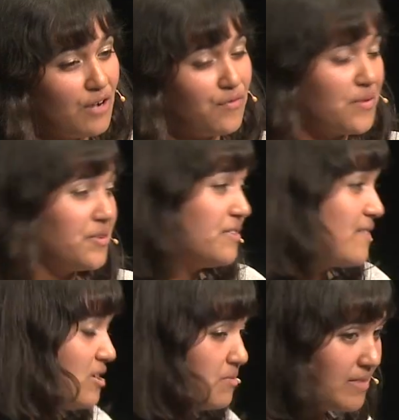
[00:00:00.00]
For the
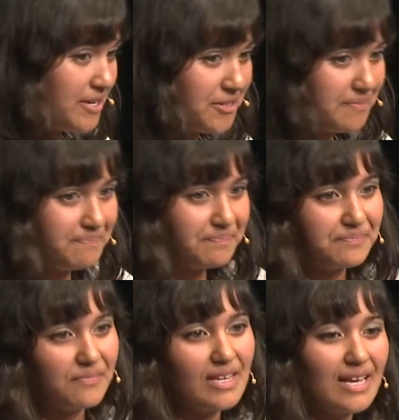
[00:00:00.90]
development,
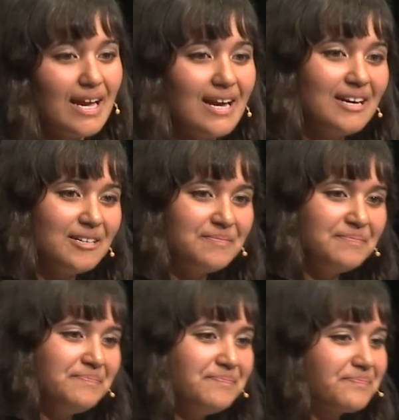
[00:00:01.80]

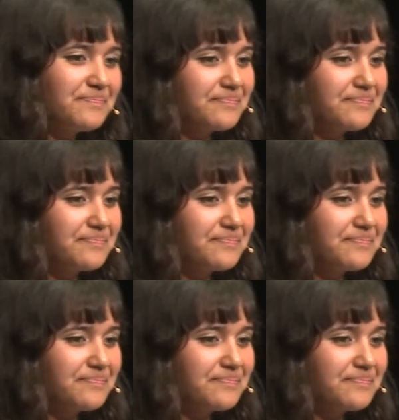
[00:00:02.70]
um,